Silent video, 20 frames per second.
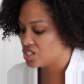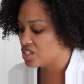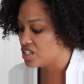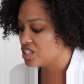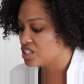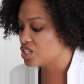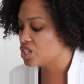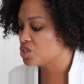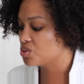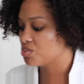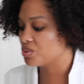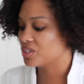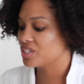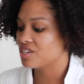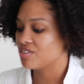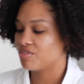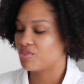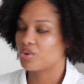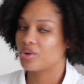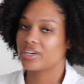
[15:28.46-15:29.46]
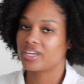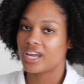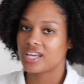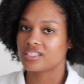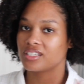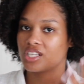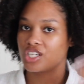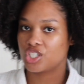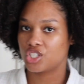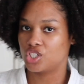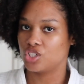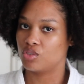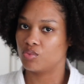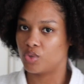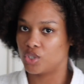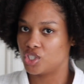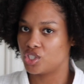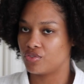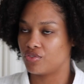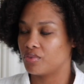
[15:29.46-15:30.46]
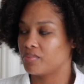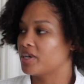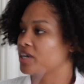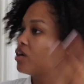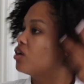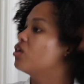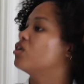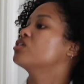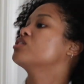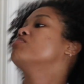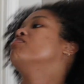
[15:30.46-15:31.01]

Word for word: So this is really for, yes, additional moisture for my curls,